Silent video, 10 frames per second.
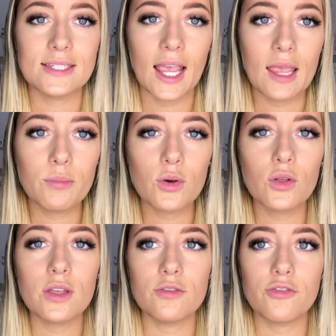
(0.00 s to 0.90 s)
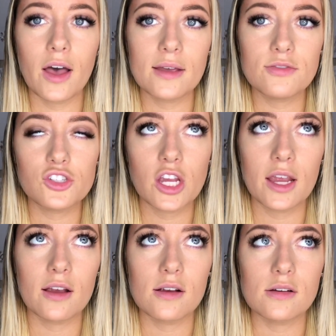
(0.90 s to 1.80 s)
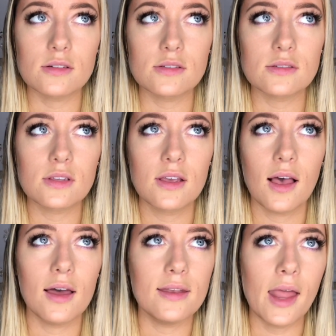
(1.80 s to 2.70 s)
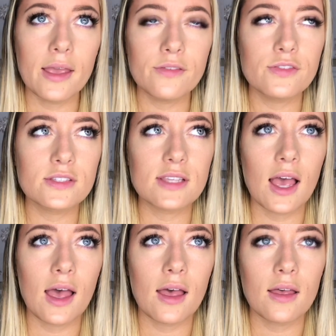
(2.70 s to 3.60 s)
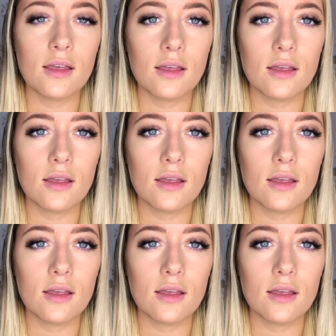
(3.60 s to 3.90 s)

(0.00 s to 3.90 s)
table and 5 chairs, a knife set,